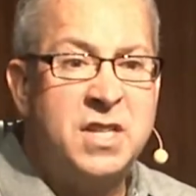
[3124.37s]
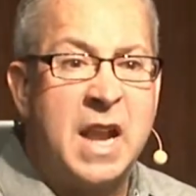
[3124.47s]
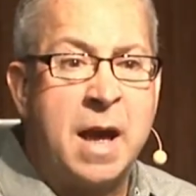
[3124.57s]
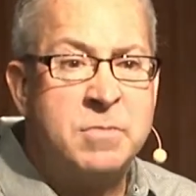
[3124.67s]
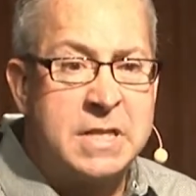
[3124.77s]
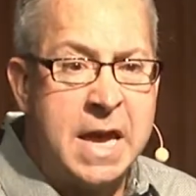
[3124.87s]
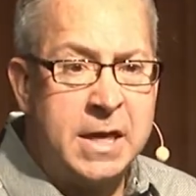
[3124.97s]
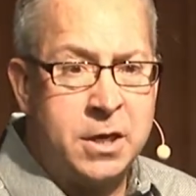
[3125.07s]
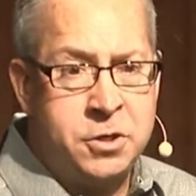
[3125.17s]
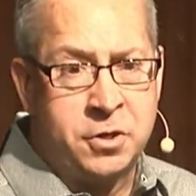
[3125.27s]
I'm
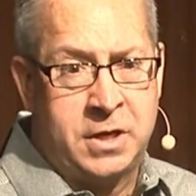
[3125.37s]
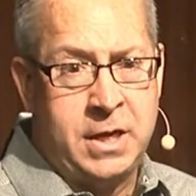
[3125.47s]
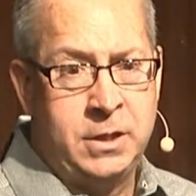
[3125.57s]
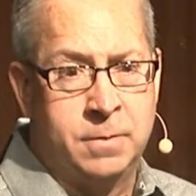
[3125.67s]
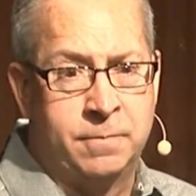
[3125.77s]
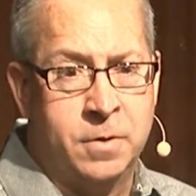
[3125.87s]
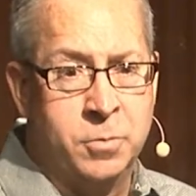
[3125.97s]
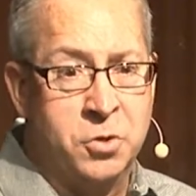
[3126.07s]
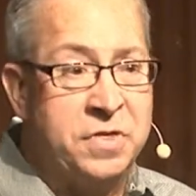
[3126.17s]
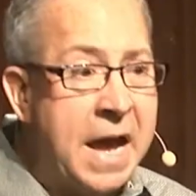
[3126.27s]
taking your kingdom from you.
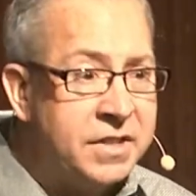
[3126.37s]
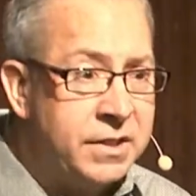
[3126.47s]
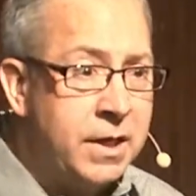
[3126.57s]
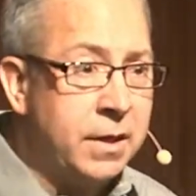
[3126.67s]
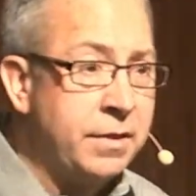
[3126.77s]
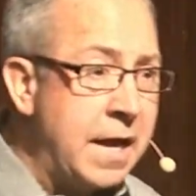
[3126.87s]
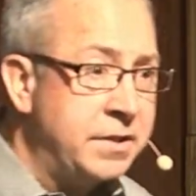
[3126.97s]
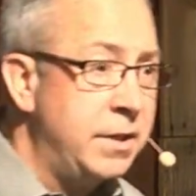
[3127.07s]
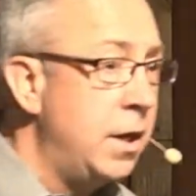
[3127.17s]
That's it, that's it.